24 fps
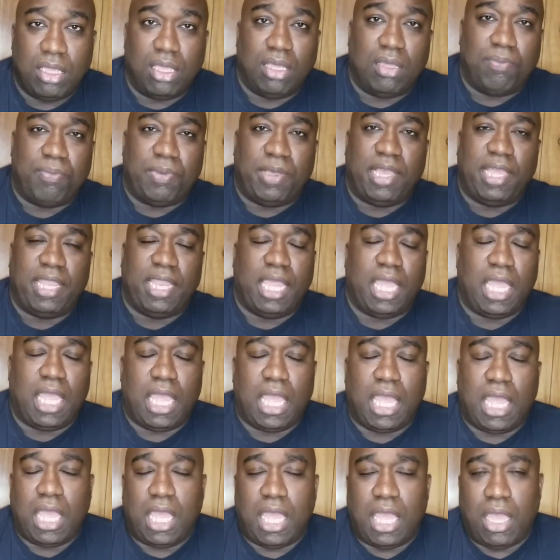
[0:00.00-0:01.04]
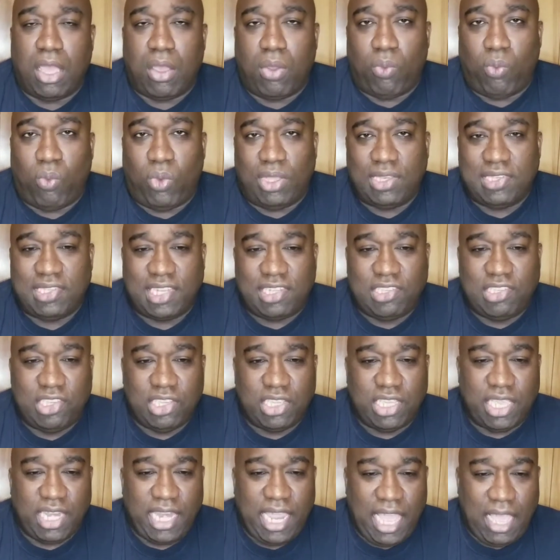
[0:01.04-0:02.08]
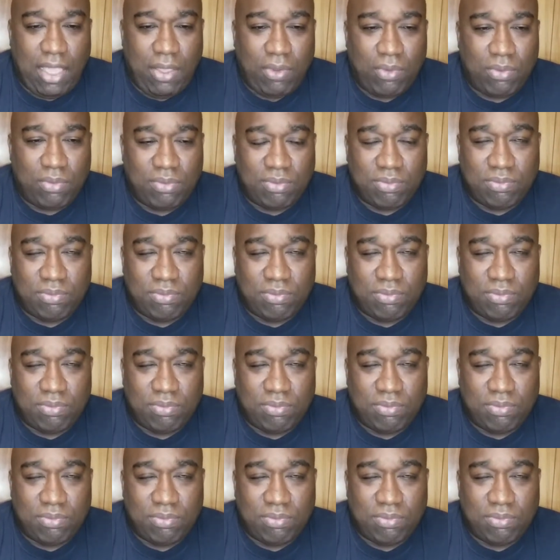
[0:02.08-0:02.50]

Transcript: But once I took it out,